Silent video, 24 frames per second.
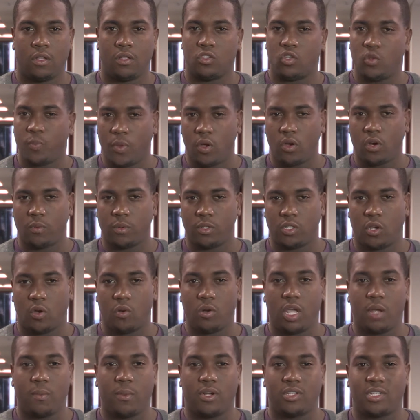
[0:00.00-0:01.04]
Two Boca
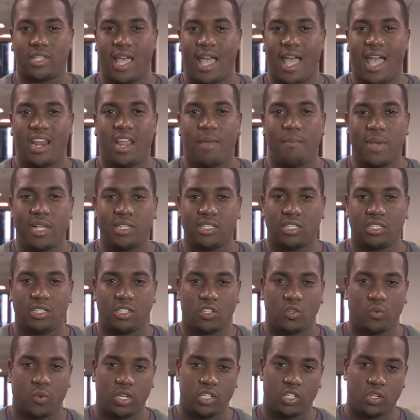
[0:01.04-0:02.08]
Raton neighbors had a messy
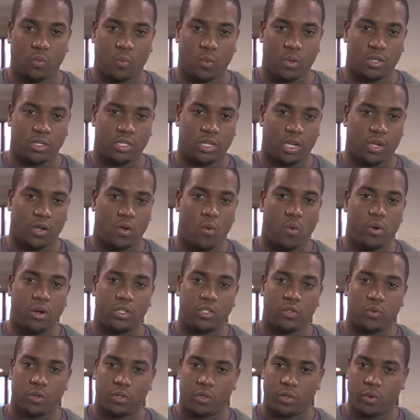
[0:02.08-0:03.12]
situation Wednesday,
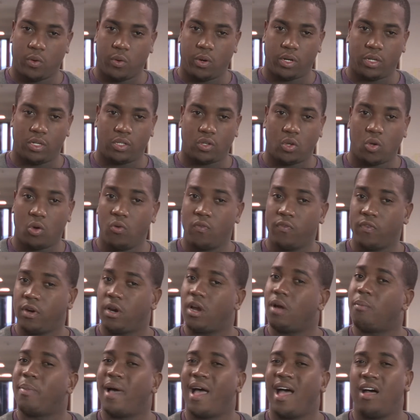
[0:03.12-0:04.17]
according to authorities, over
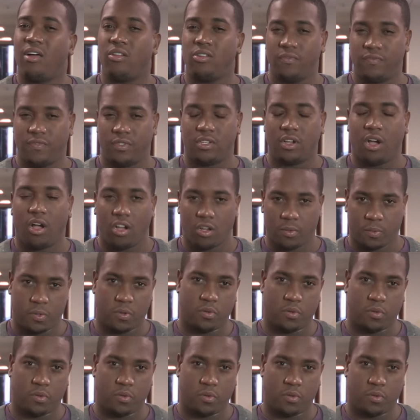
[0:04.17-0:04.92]
a pile of dog